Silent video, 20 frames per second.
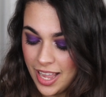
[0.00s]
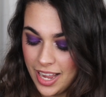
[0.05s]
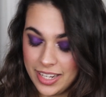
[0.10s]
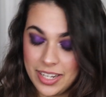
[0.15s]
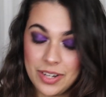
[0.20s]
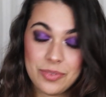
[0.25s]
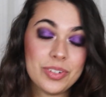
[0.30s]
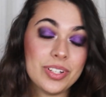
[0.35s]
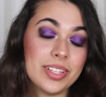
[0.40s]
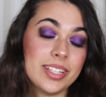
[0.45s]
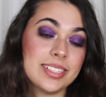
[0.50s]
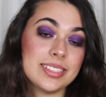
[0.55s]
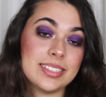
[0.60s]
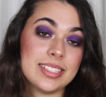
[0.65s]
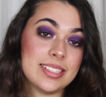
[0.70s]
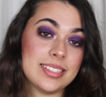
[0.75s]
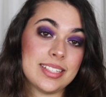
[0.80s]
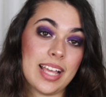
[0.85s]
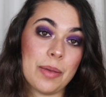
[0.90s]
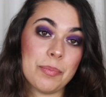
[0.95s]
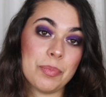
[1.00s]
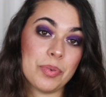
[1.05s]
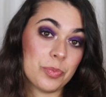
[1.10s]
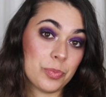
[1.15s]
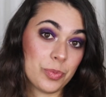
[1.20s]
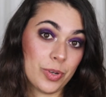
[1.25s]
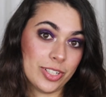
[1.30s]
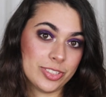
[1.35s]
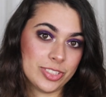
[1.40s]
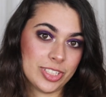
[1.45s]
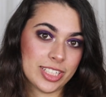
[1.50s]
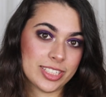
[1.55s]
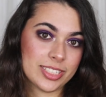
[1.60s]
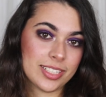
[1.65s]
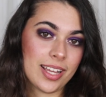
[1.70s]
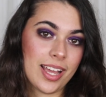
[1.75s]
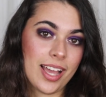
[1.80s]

I never did this type of project.